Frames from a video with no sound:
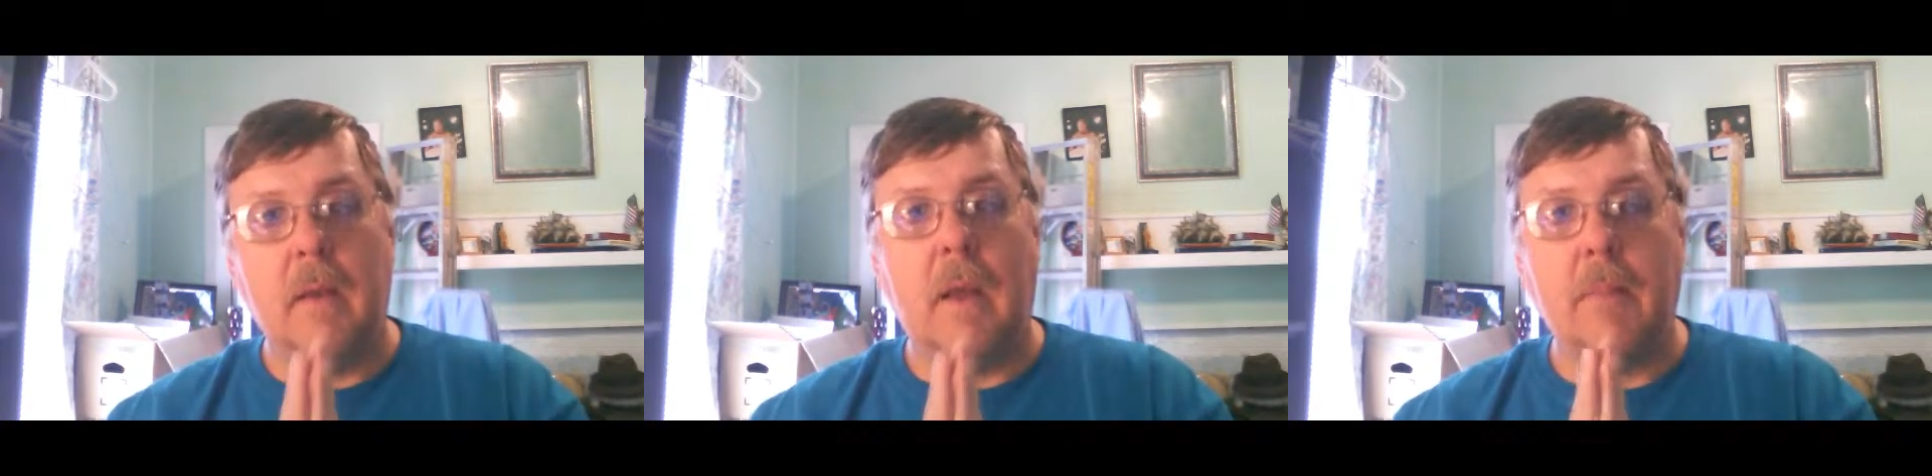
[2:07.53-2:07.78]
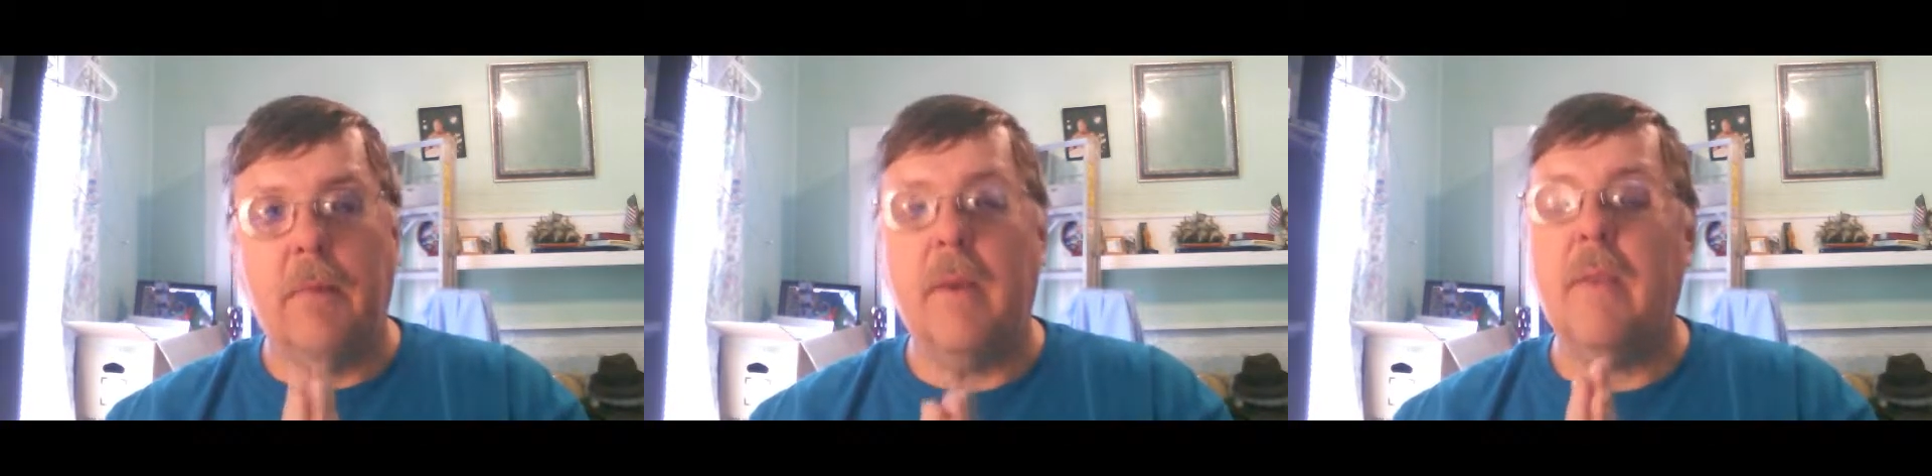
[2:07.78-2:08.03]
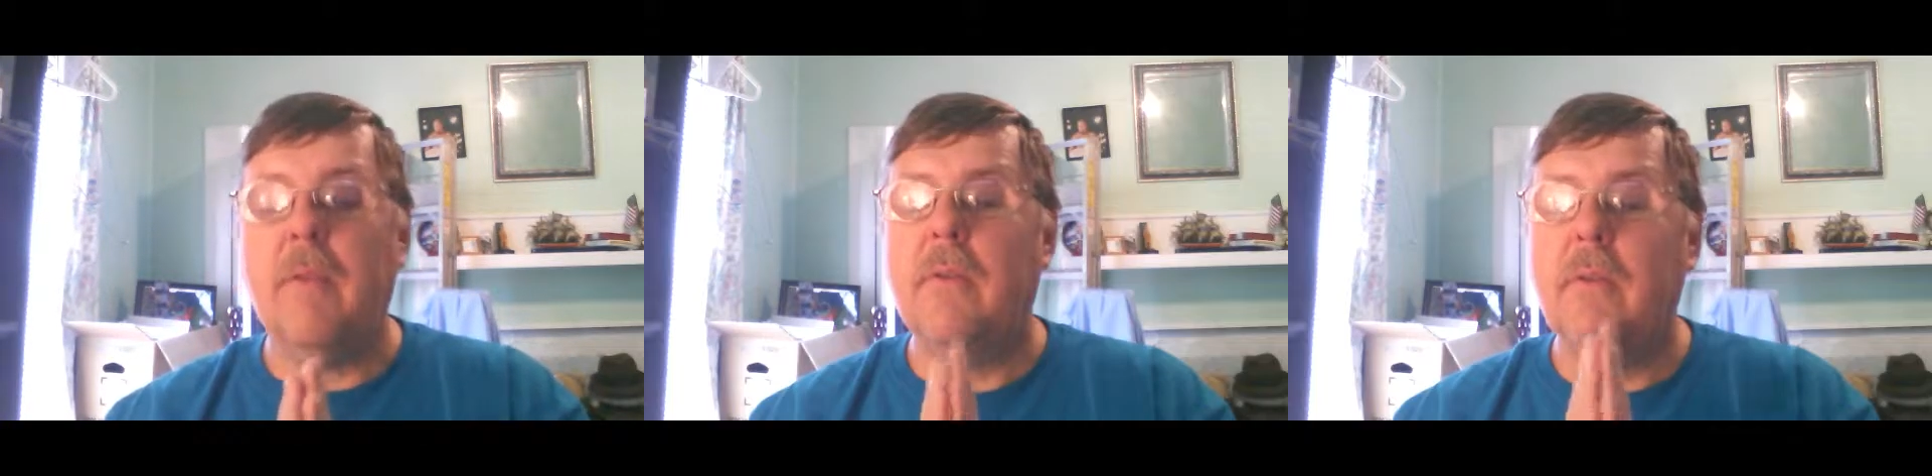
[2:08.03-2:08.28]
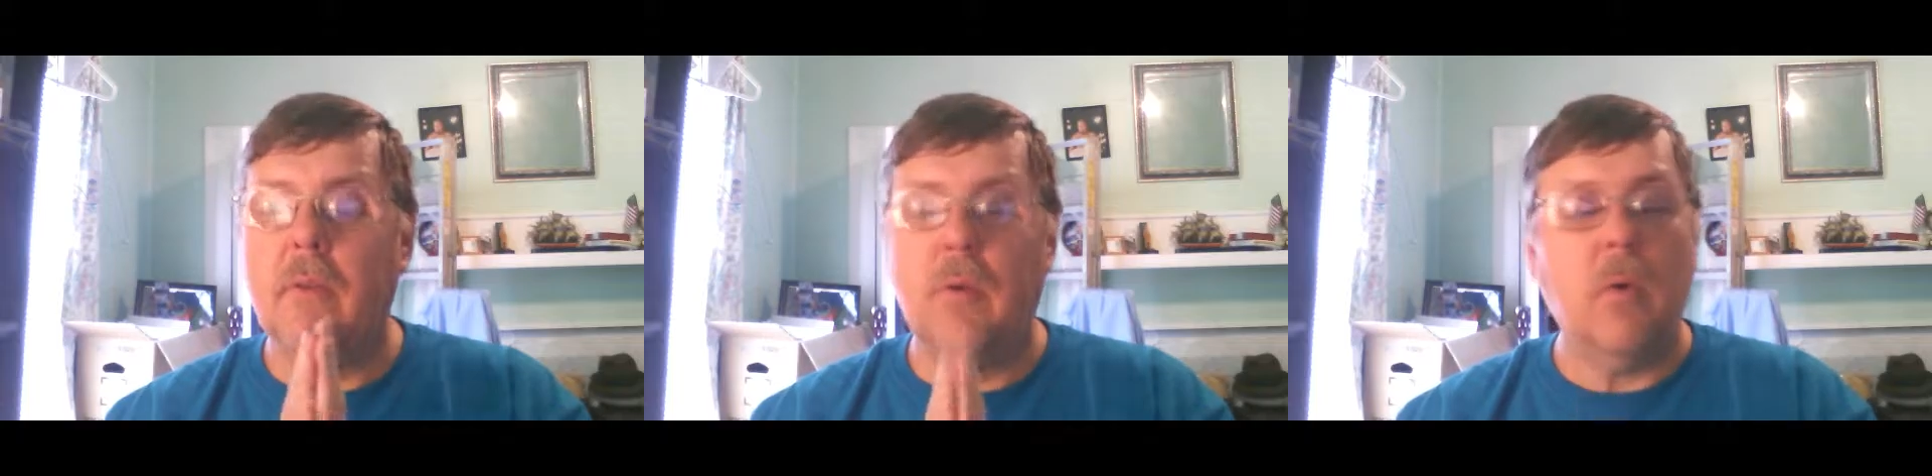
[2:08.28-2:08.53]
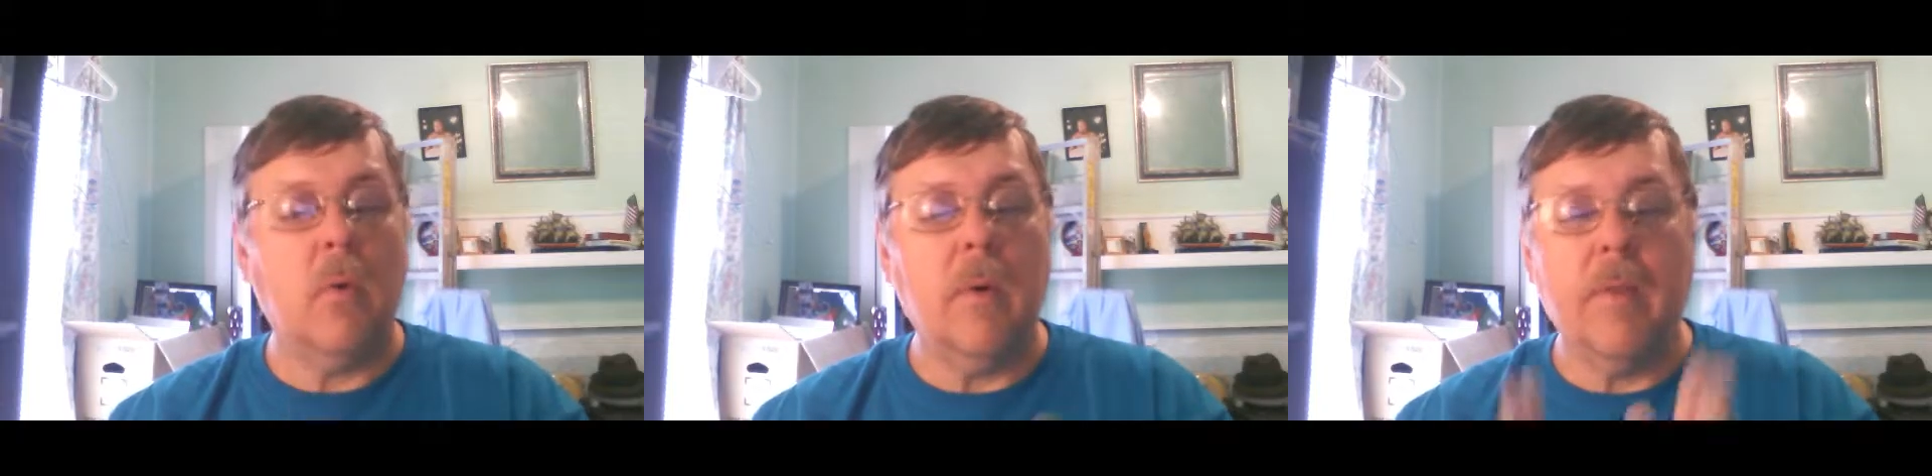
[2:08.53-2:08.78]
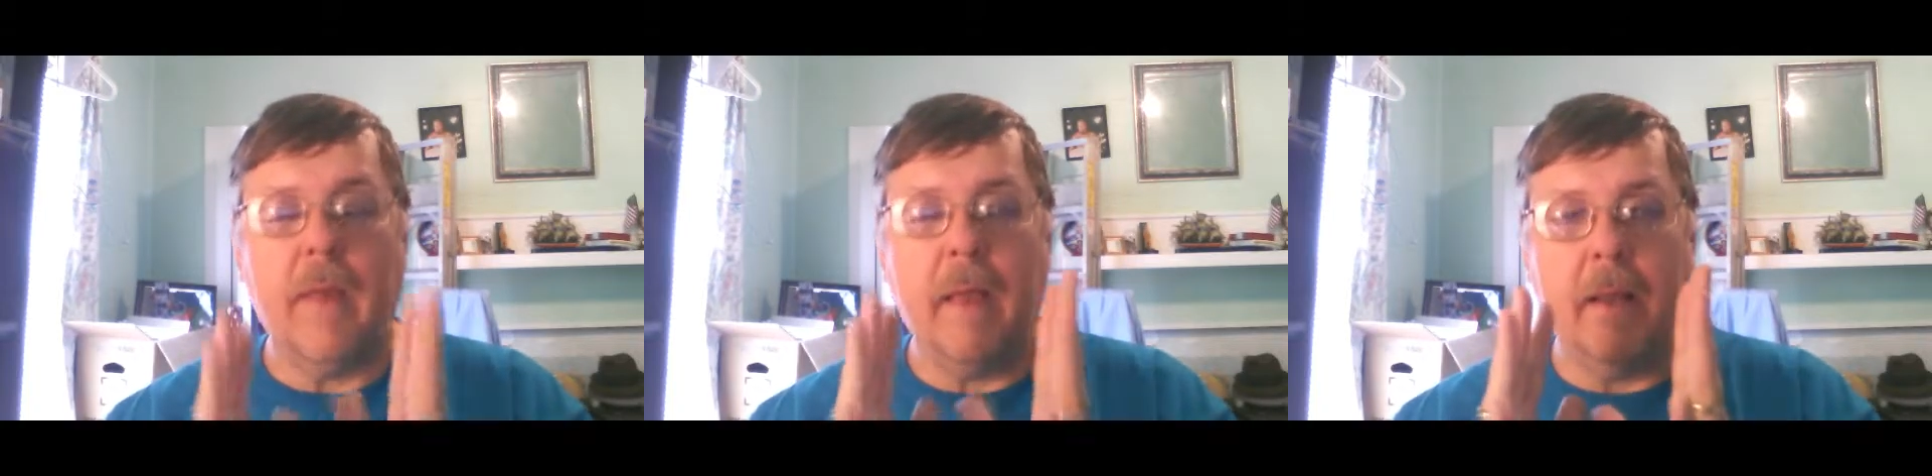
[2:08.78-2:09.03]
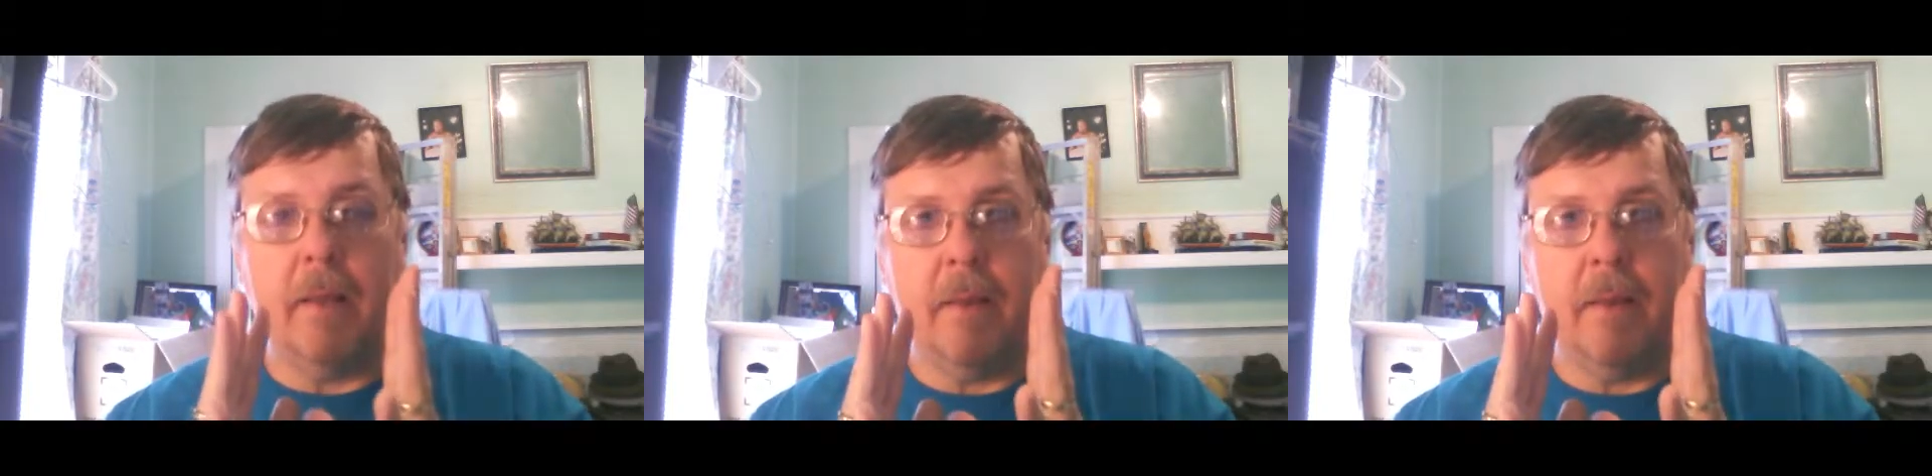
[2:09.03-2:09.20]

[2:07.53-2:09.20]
I pray to the Lord that,